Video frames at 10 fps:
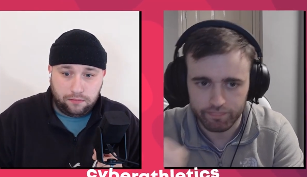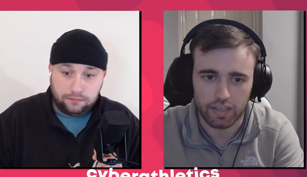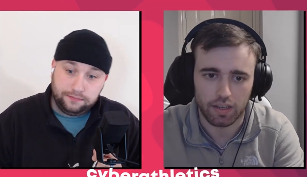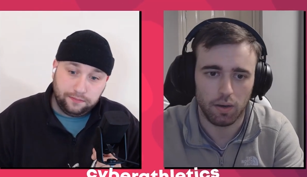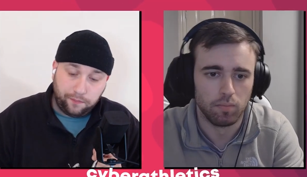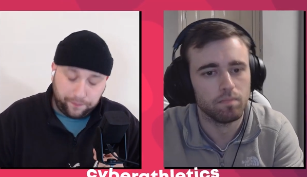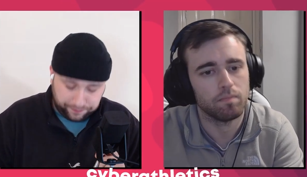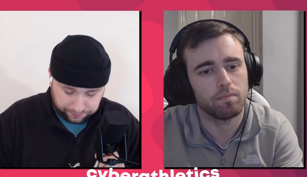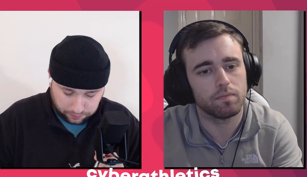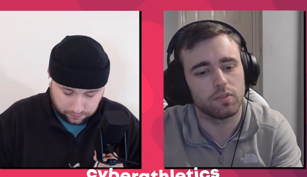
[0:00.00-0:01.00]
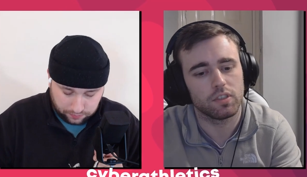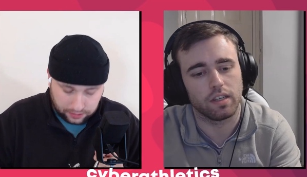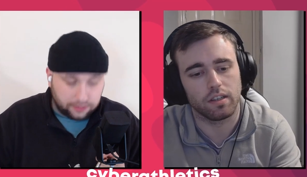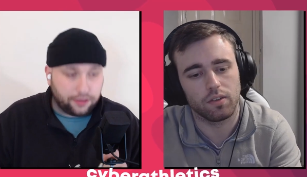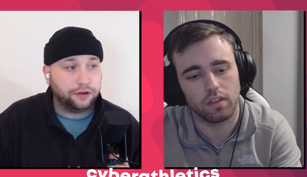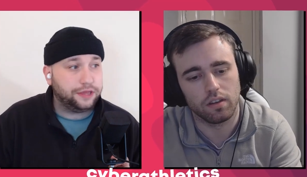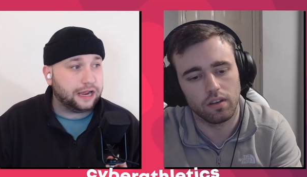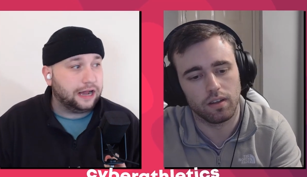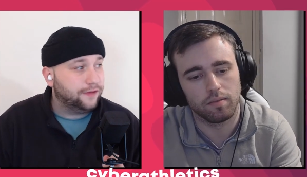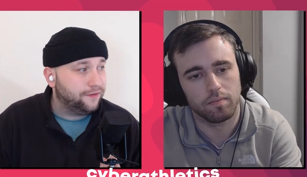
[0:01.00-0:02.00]
Speaker 1: There you go. Says the only
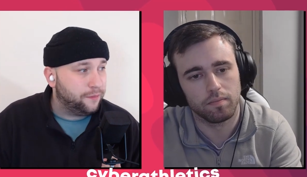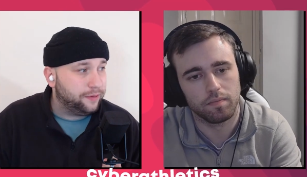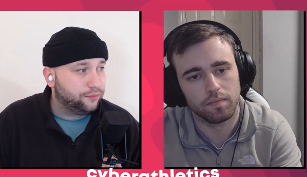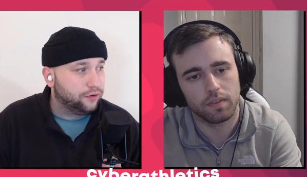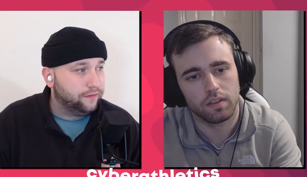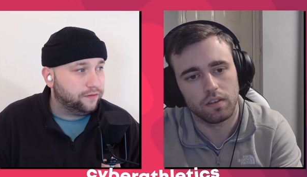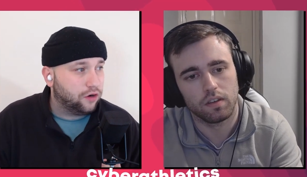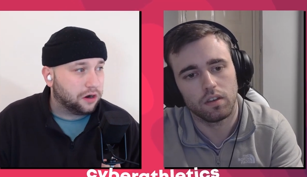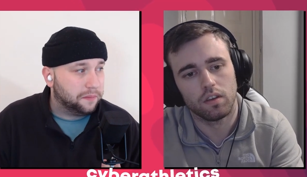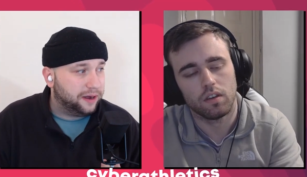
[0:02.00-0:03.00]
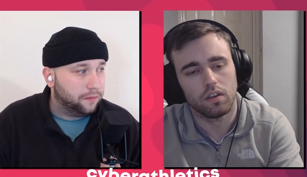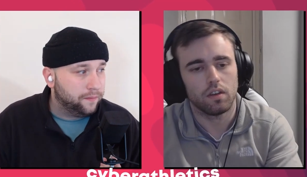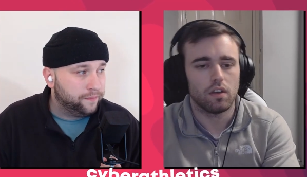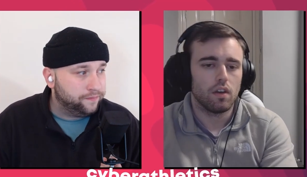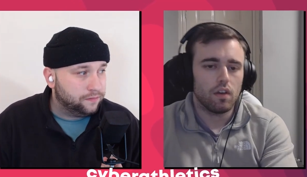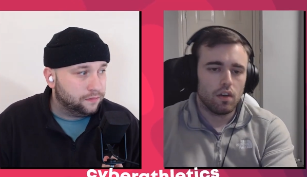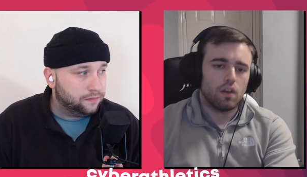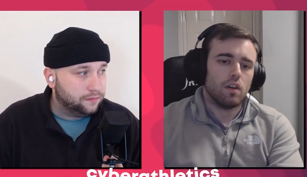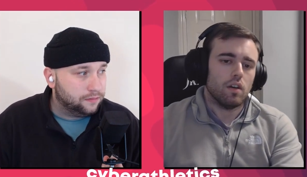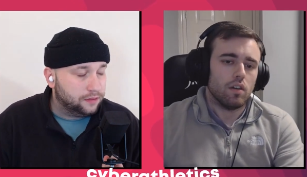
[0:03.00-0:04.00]
thing I've it. ever been proven wrong about
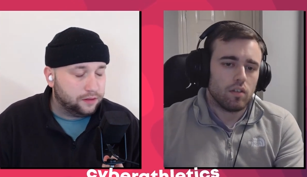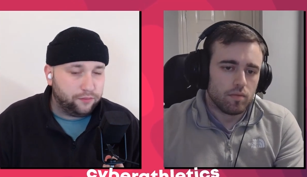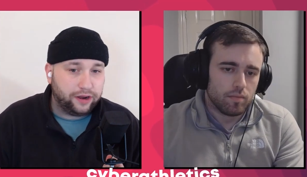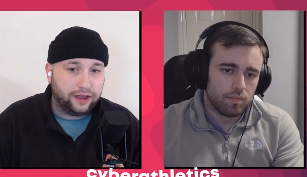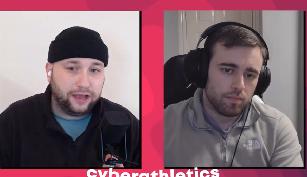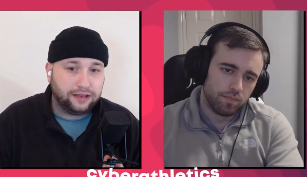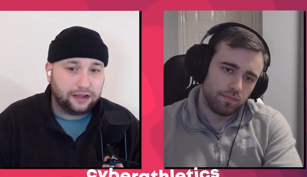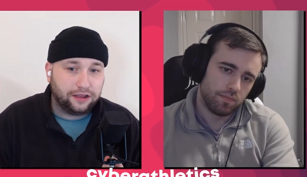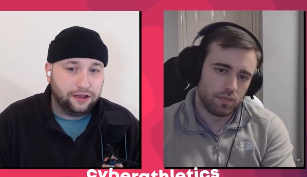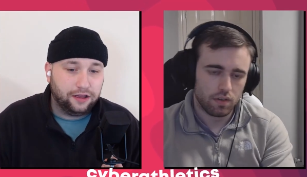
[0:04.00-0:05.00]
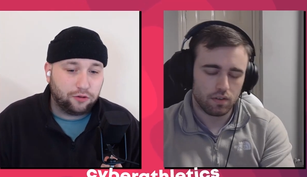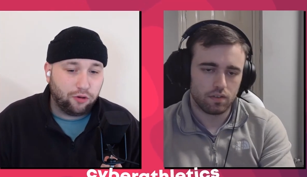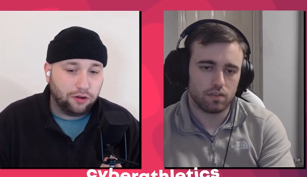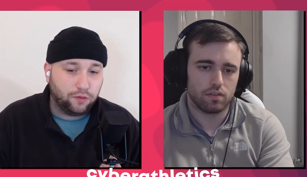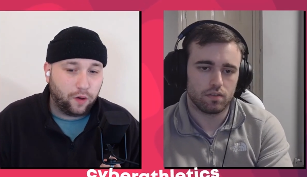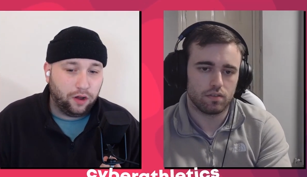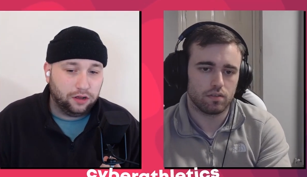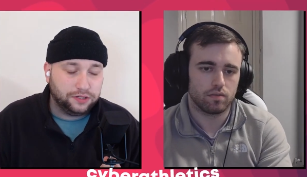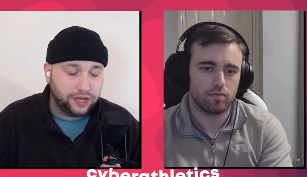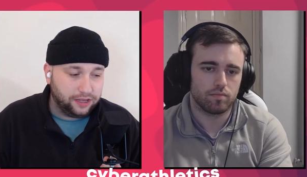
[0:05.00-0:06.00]
when I had like a quote unquote
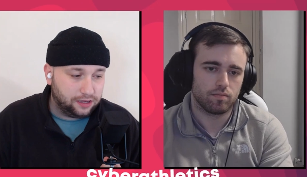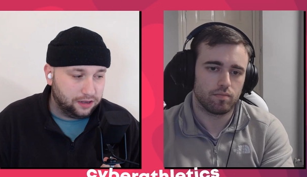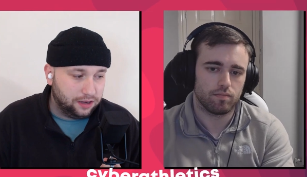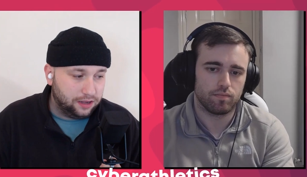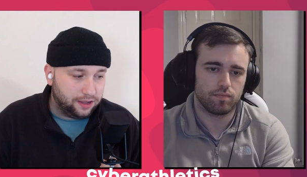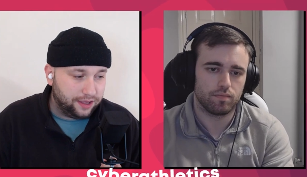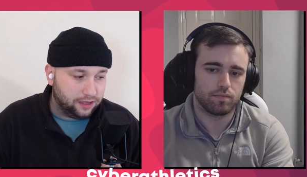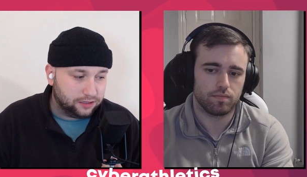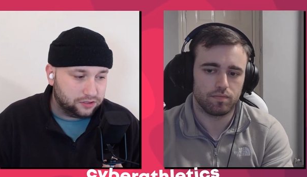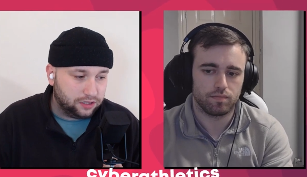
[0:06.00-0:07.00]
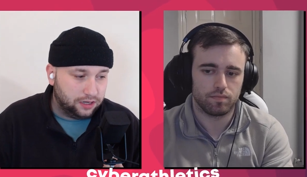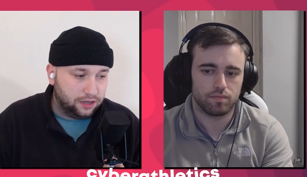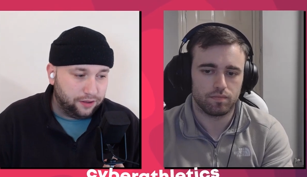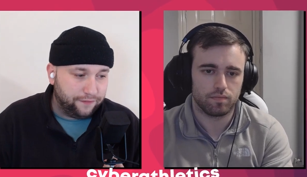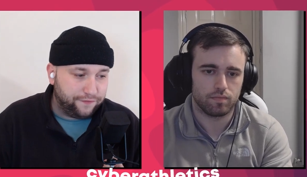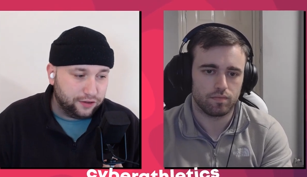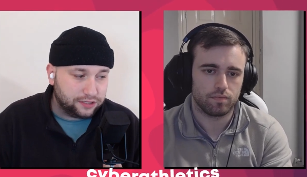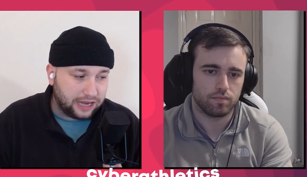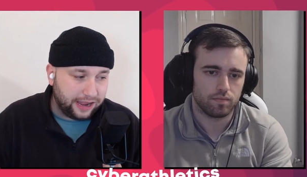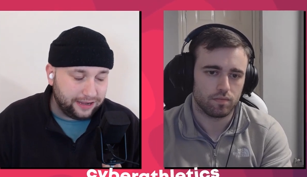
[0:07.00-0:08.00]
hot take is at
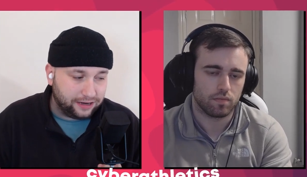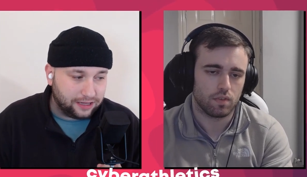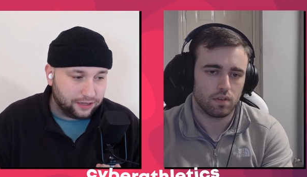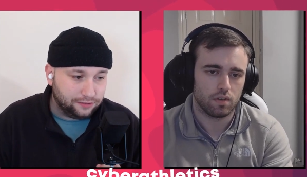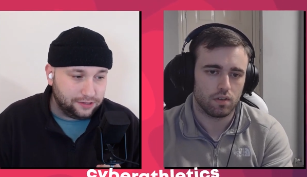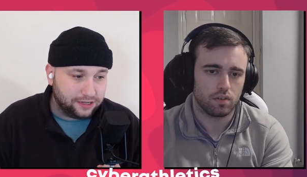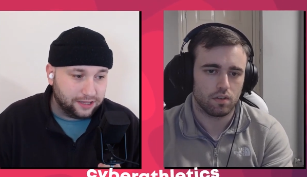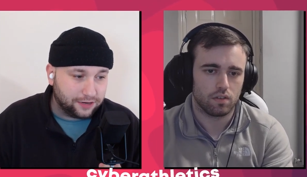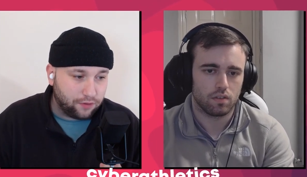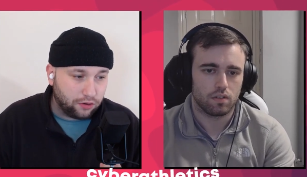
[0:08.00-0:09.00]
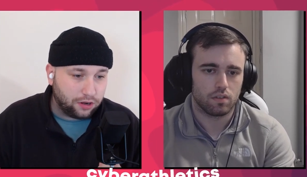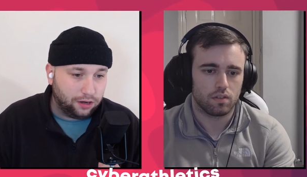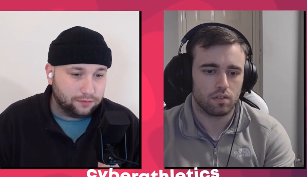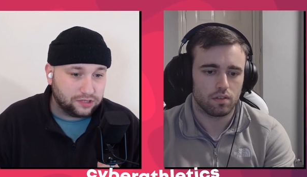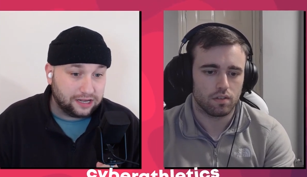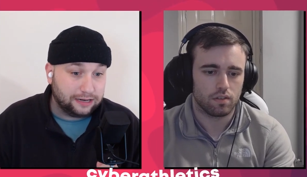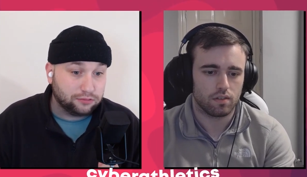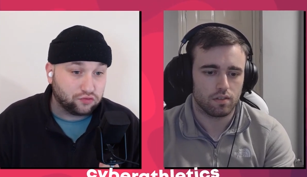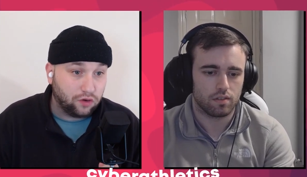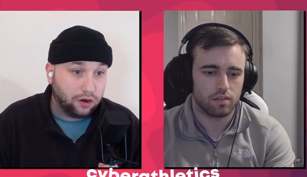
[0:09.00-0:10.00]
first I hated Guild, and then I wrote a column saying I
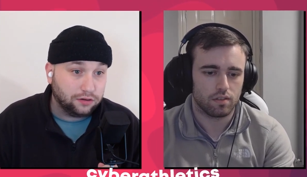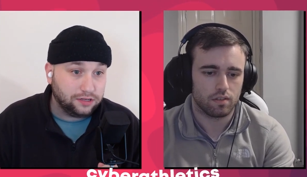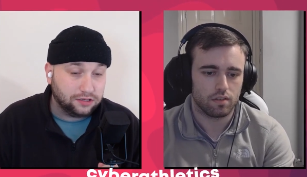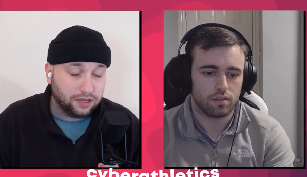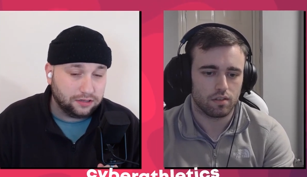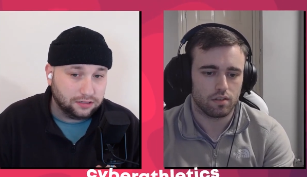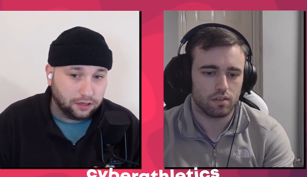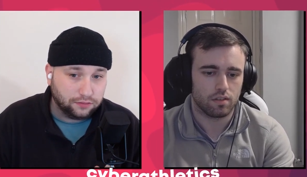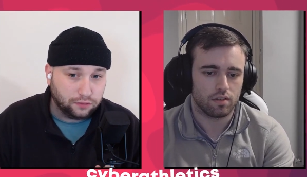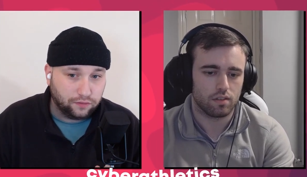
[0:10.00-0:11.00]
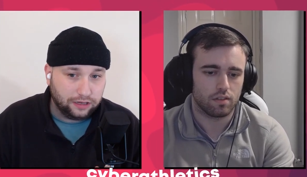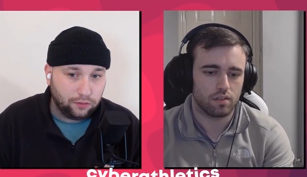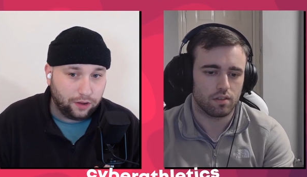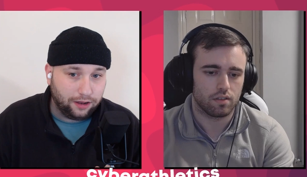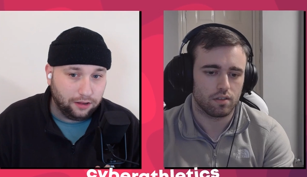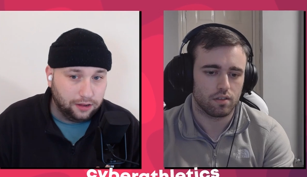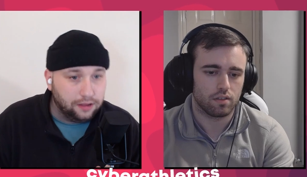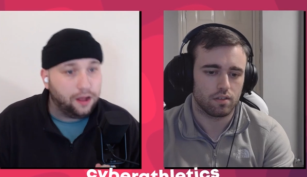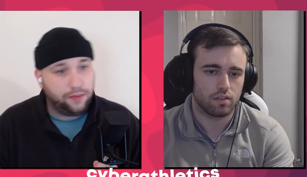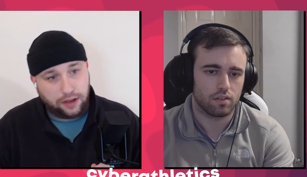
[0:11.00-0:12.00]
was wrong. You're setting yourselves up really well,
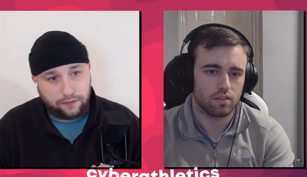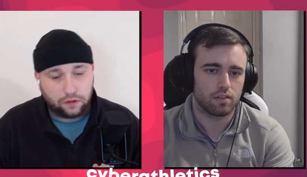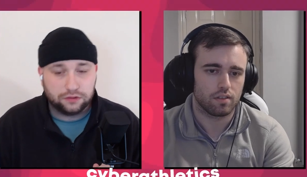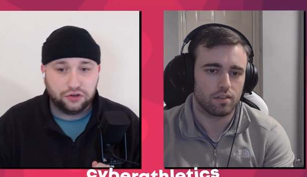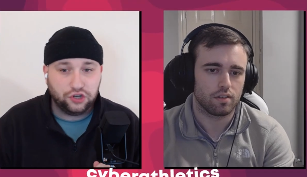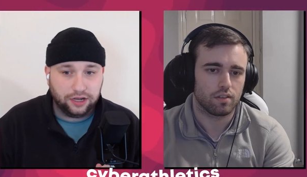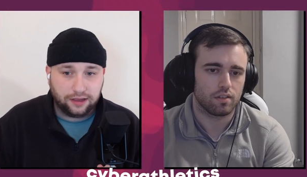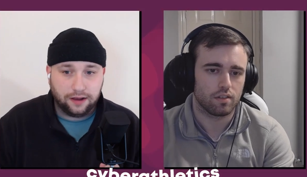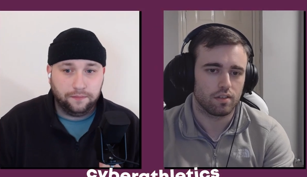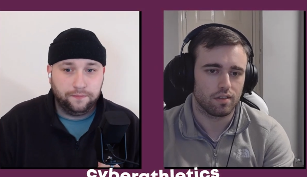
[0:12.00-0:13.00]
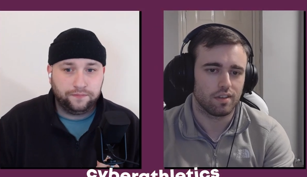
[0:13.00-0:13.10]
and then they've gone to shit again